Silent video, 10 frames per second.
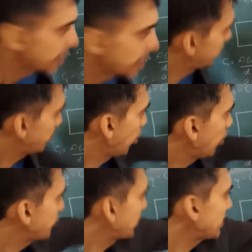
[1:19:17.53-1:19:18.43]

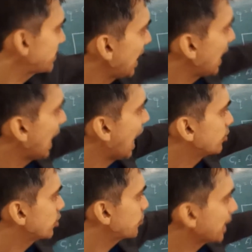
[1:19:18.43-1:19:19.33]
Remove the cell now,
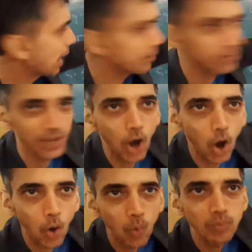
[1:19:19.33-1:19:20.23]
this becomes zero.